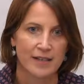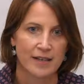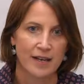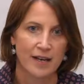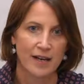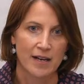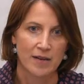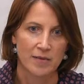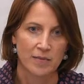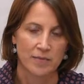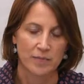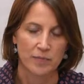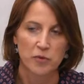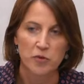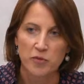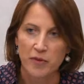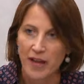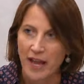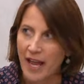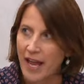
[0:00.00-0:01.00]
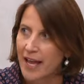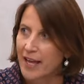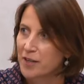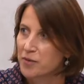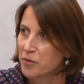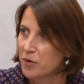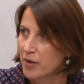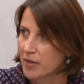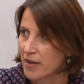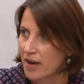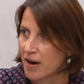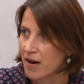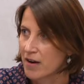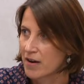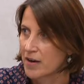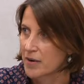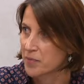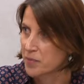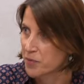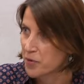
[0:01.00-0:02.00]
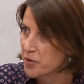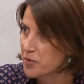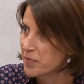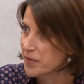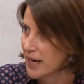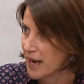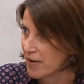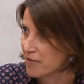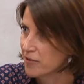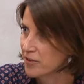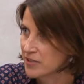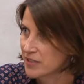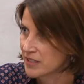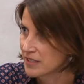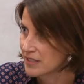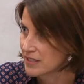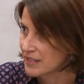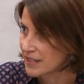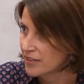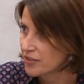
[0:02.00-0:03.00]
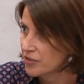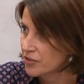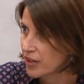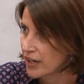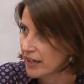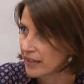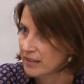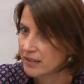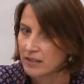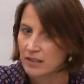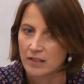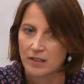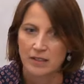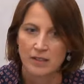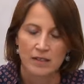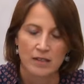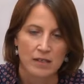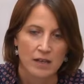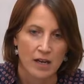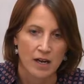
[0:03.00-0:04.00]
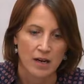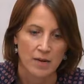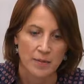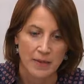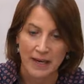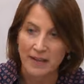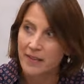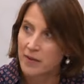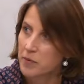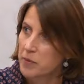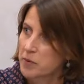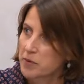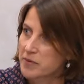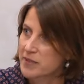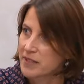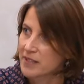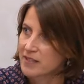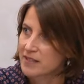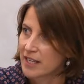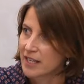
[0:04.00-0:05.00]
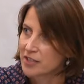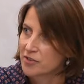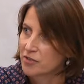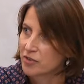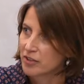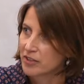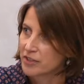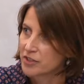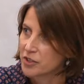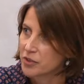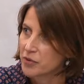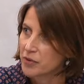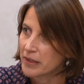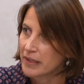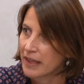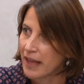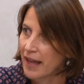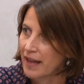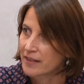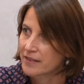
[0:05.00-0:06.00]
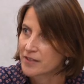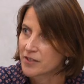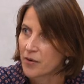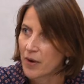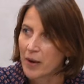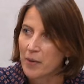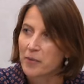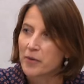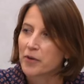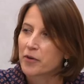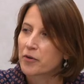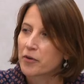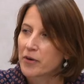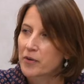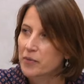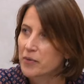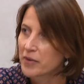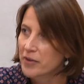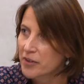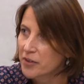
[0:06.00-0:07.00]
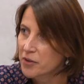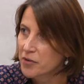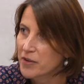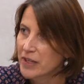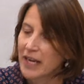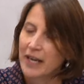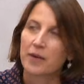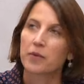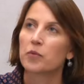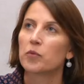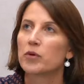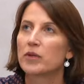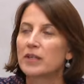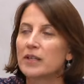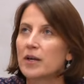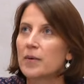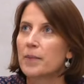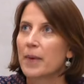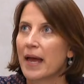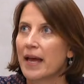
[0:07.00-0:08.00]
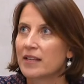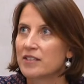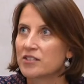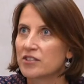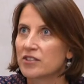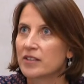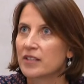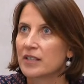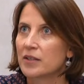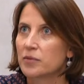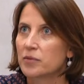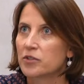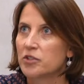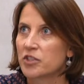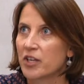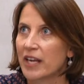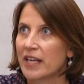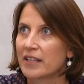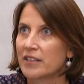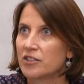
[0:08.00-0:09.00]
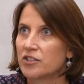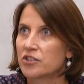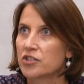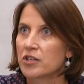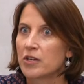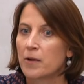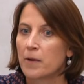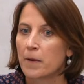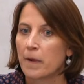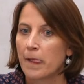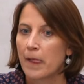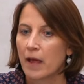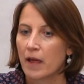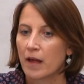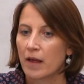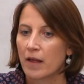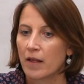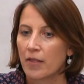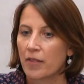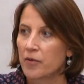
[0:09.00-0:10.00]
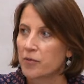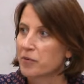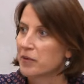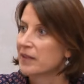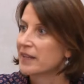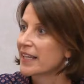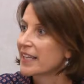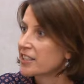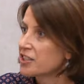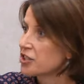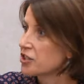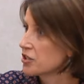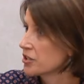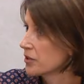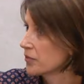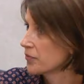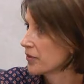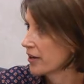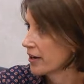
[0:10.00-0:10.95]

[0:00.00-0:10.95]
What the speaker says: move ahead with our improvement efforts as a district. And I think we were successful in doing that. So I would agree with you that I wouldn't imagine that it would change the relationship